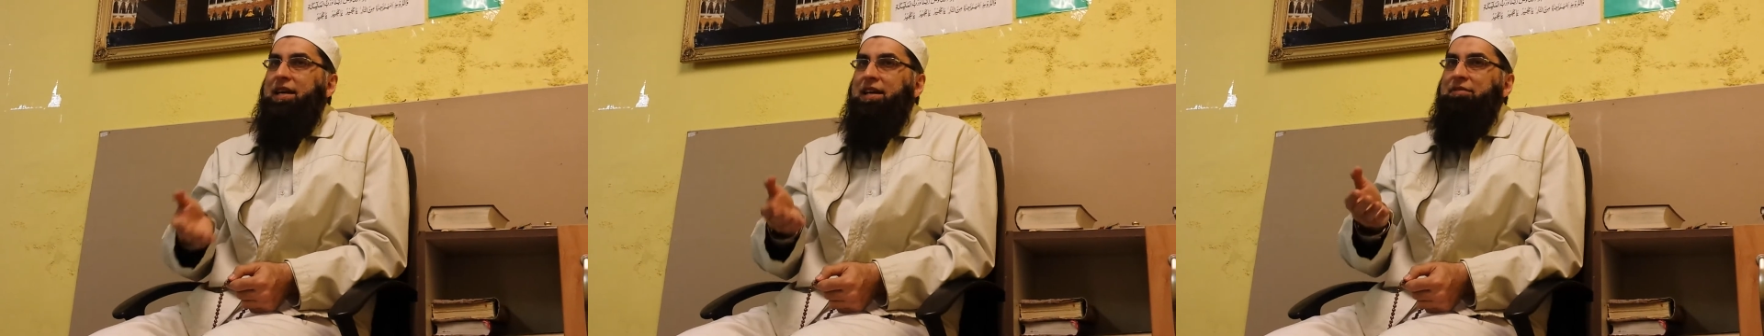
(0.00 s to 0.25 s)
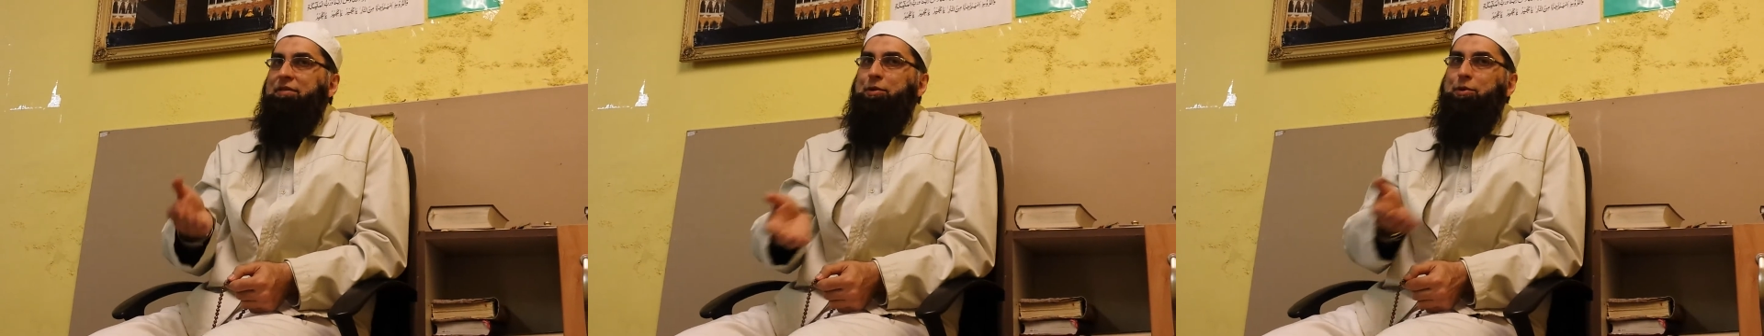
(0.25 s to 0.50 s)

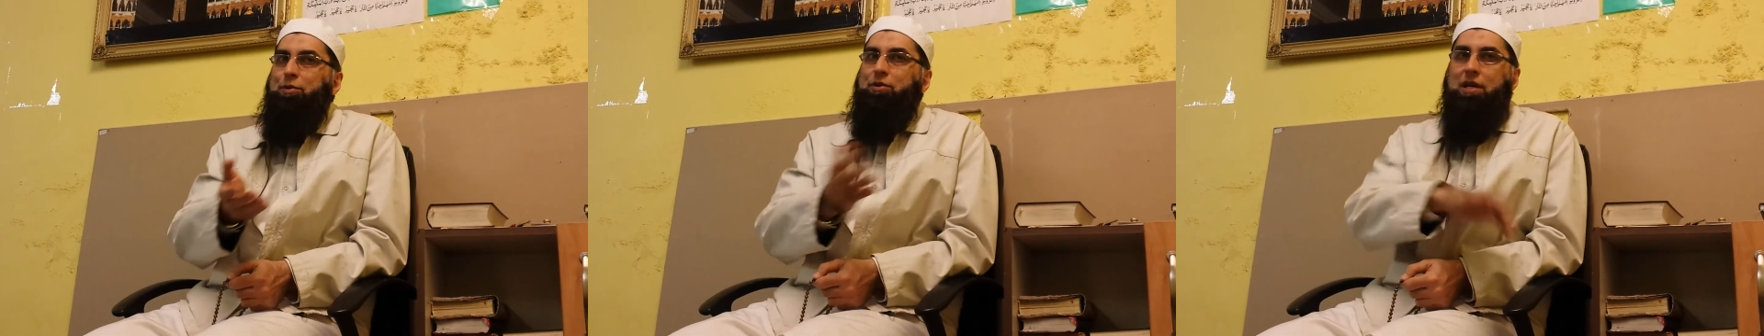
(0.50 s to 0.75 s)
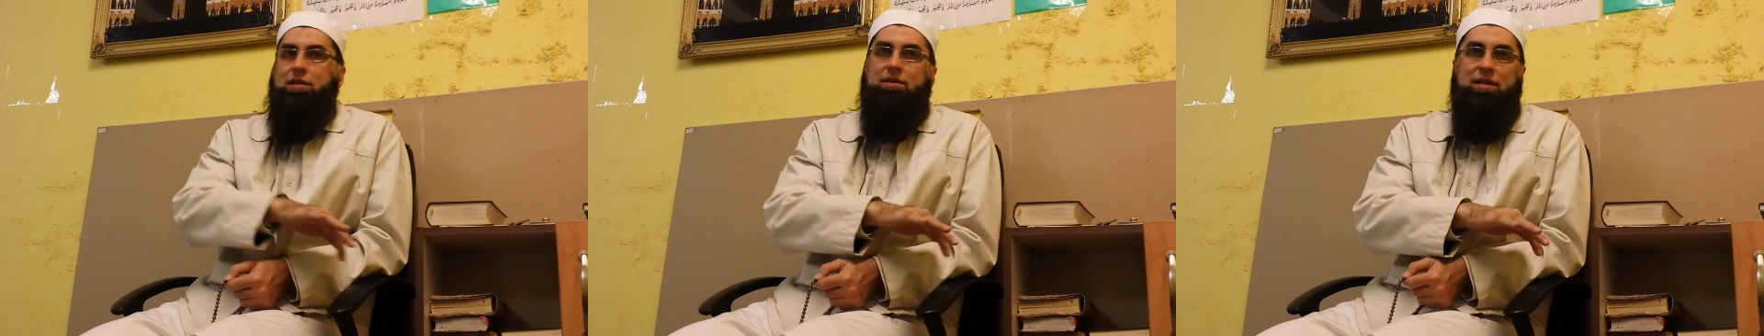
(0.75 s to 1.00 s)
if you do
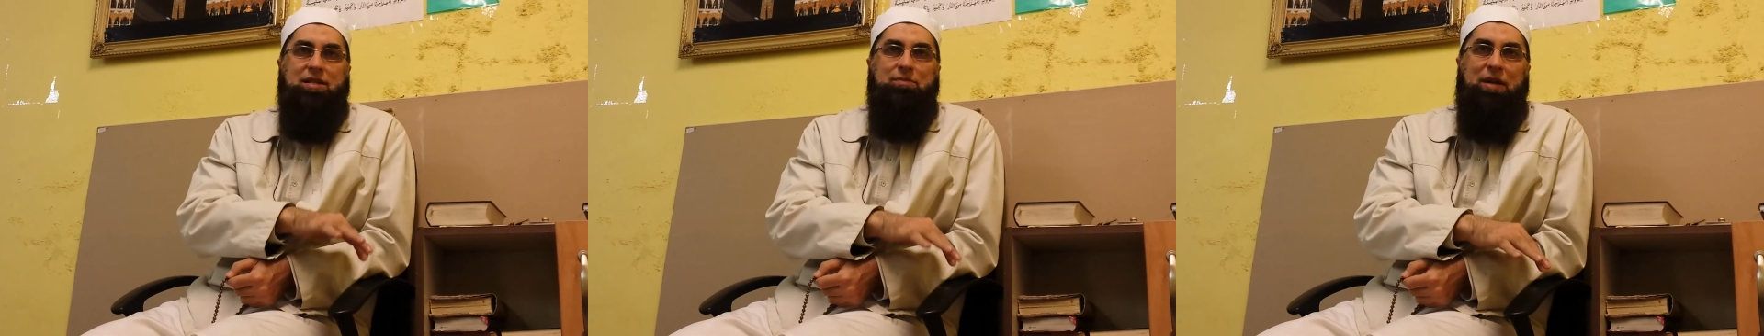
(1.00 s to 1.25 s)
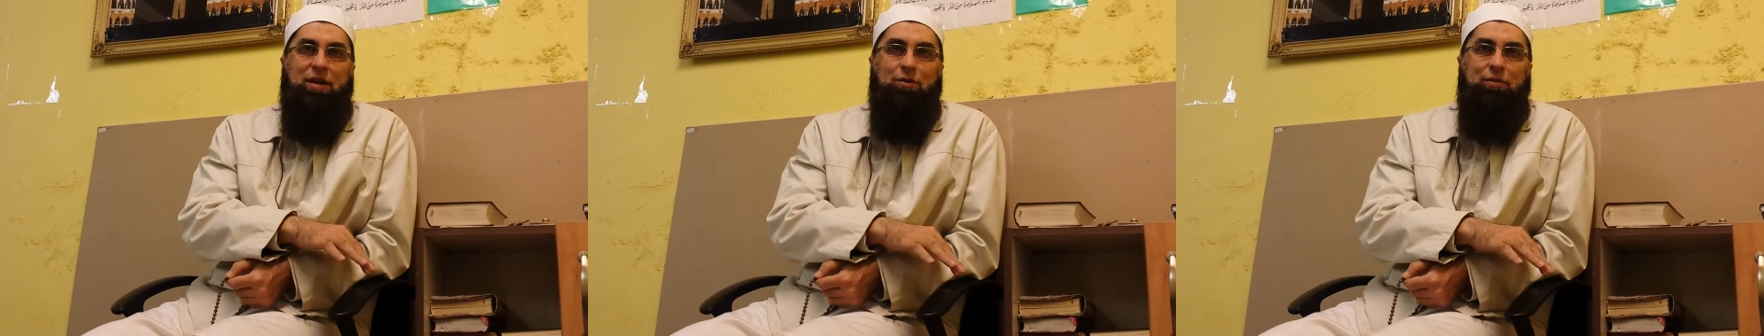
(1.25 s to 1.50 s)
this is
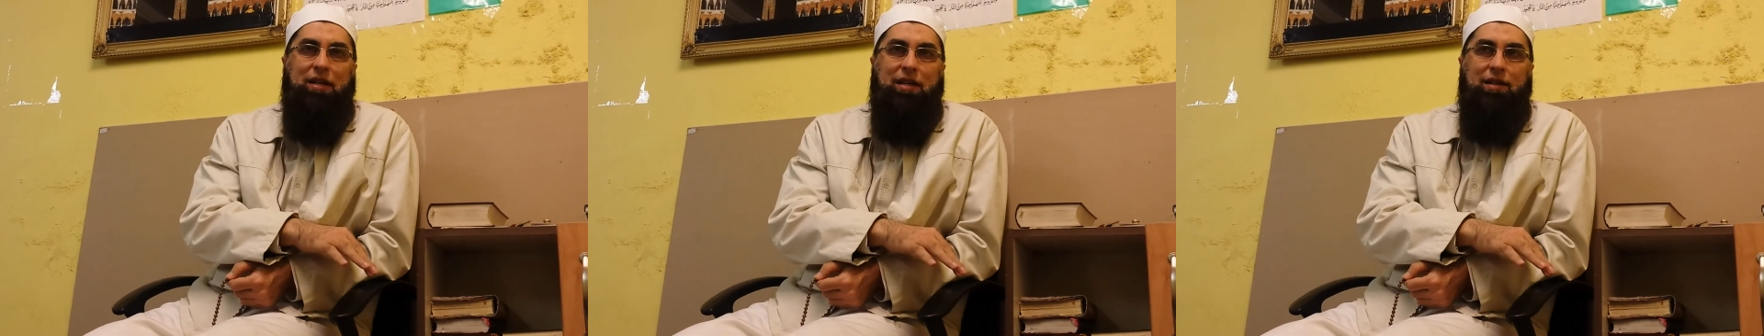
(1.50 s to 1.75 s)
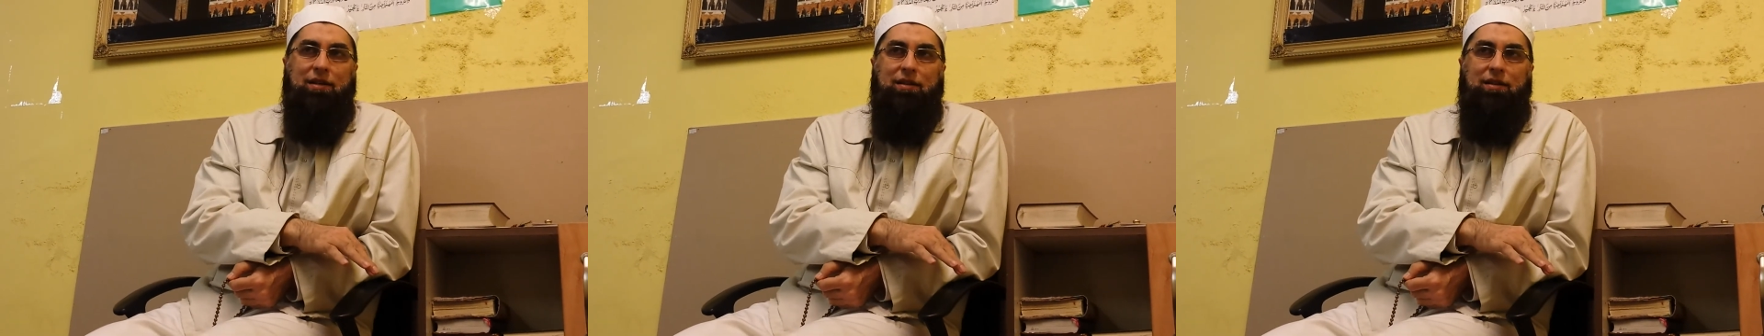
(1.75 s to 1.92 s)
being obedient.